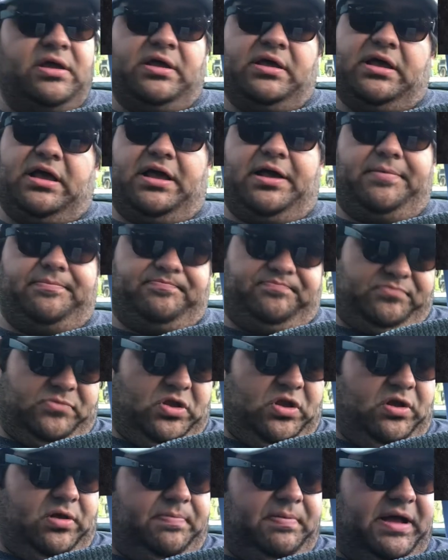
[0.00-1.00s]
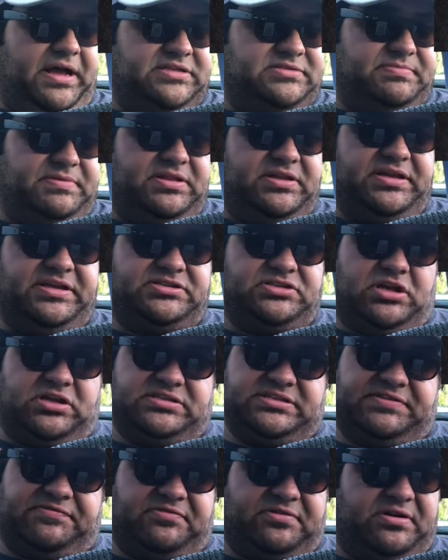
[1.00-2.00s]
all possibilities, all
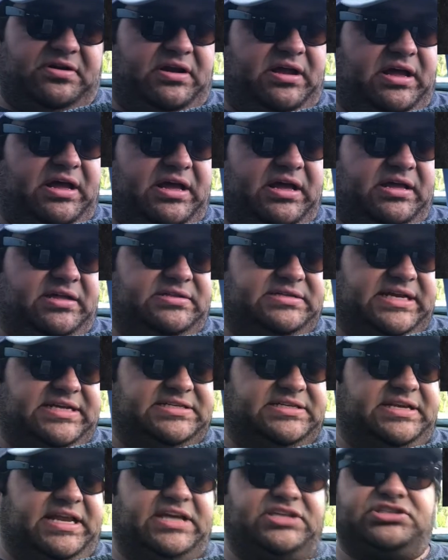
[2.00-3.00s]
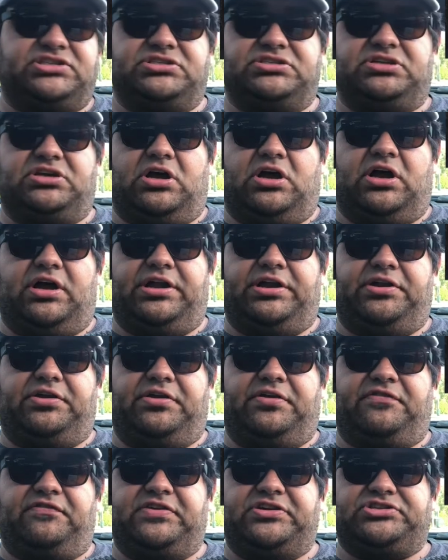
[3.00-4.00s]
different designations on
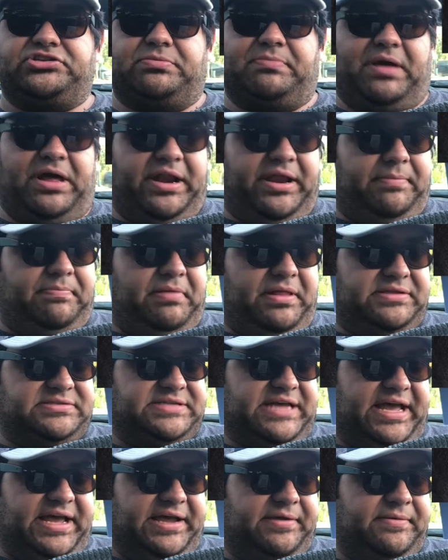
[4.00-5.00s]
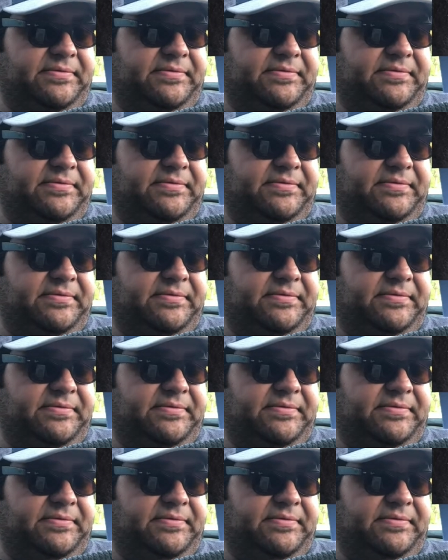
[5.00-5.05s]
your Fisher body plate tag.